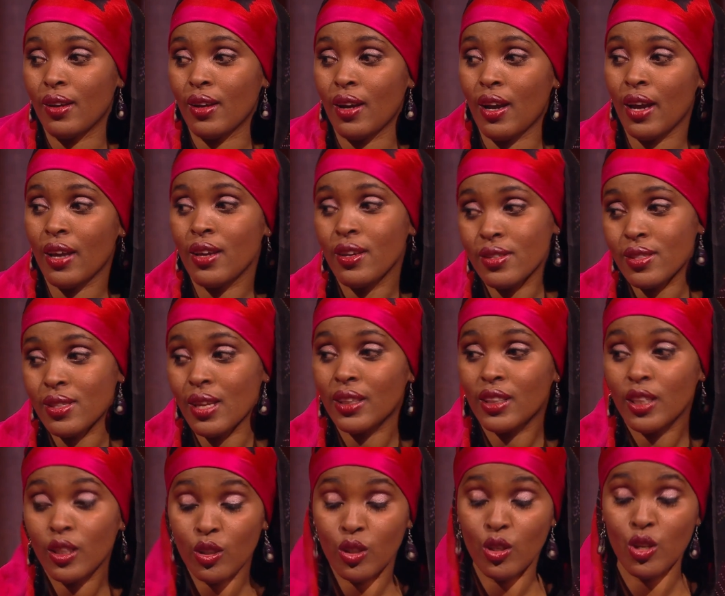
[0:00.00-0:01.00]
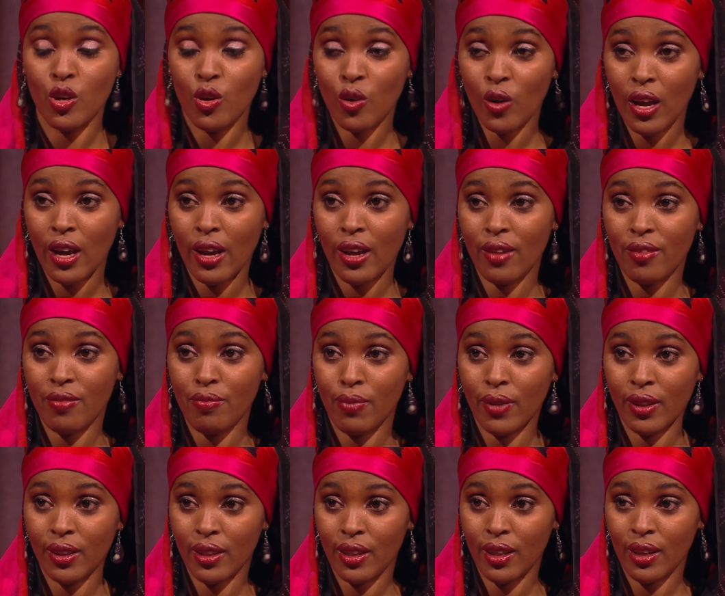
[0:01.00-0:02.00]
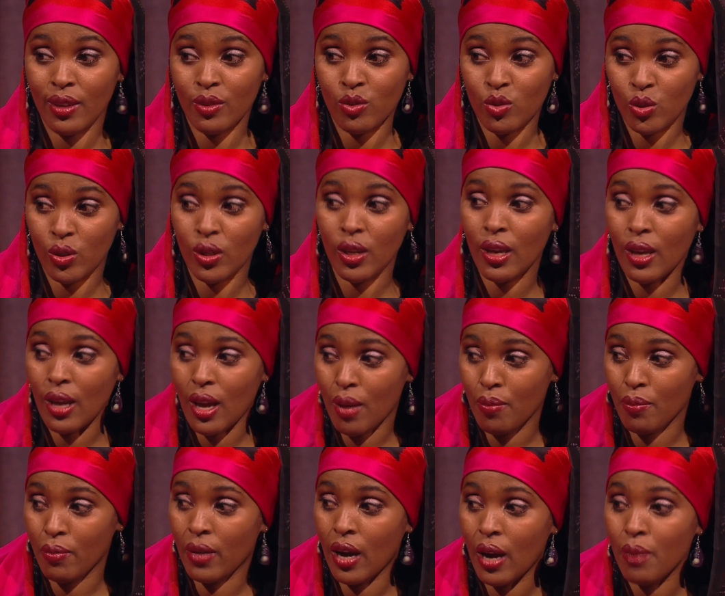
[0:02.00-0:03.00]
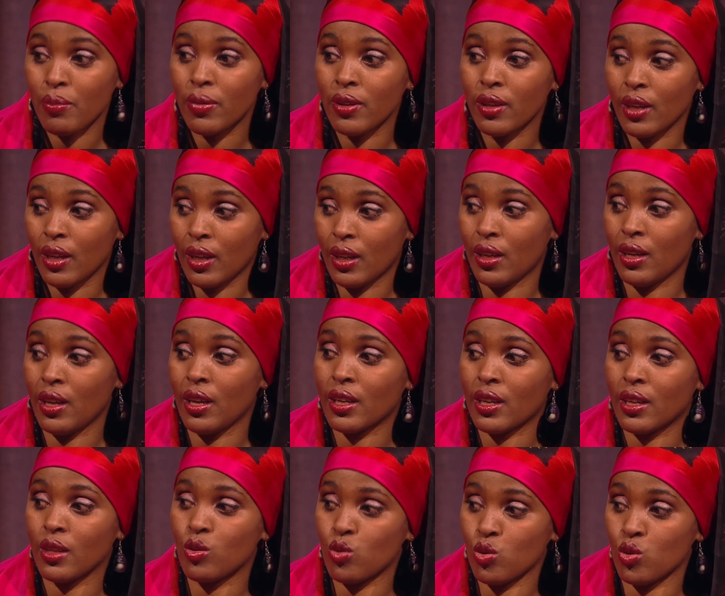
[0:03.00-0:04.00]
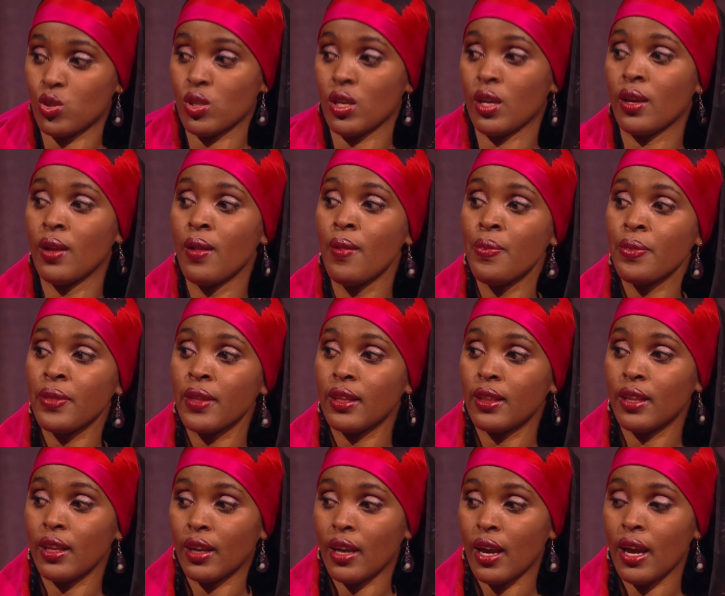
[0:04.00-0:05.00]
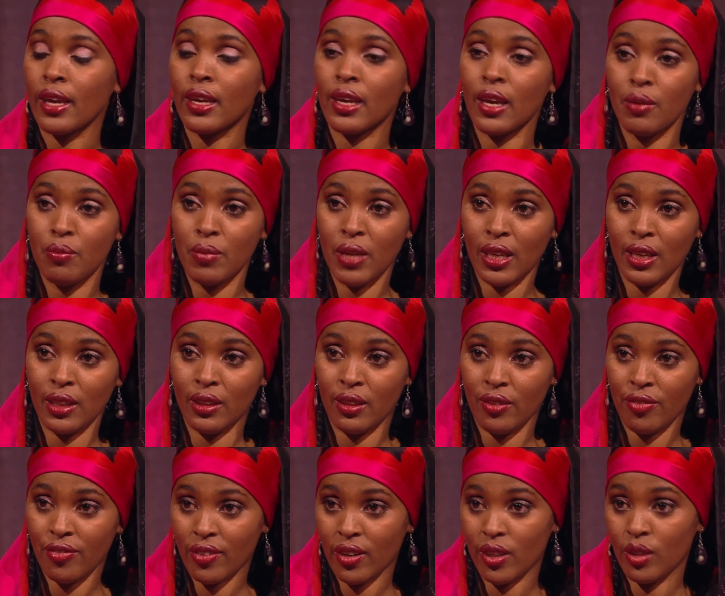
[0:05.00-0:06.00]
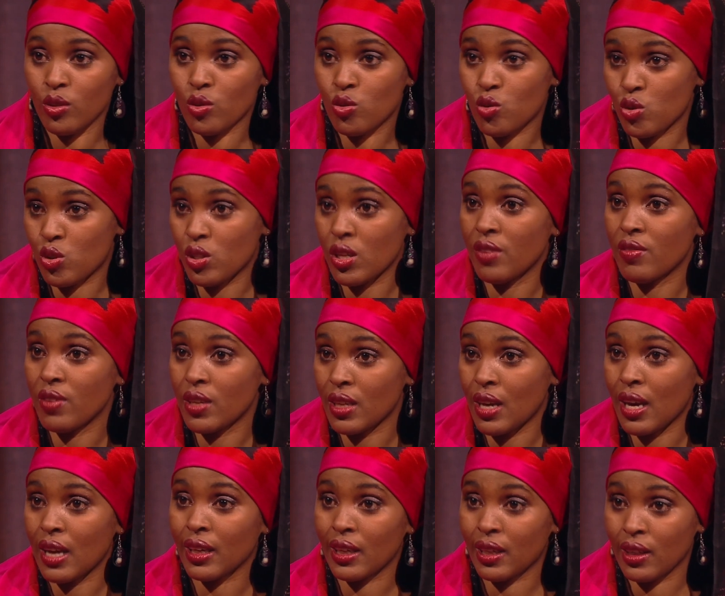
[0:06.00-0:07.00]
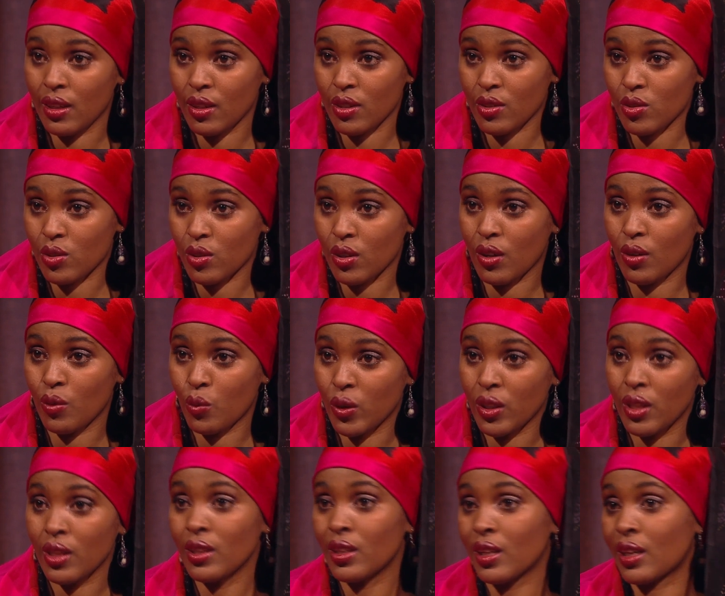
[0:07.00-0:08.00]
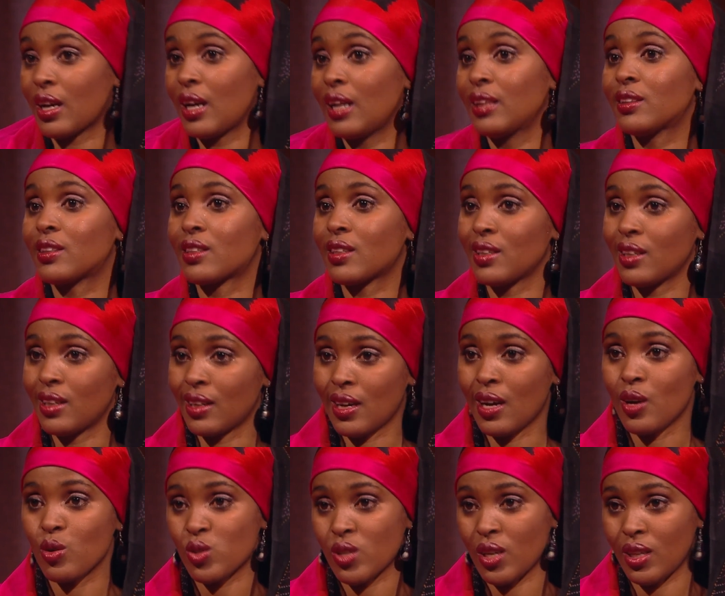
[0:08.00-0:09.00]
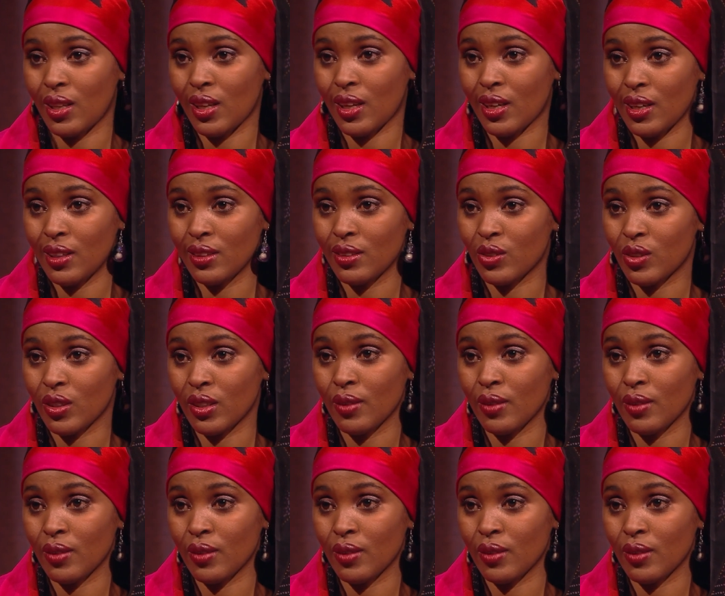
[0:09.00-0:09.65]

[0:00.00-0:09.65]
I started new life. But today I'm happy and lucky to say that I can make a difference to save the young girls within the country and outside the country.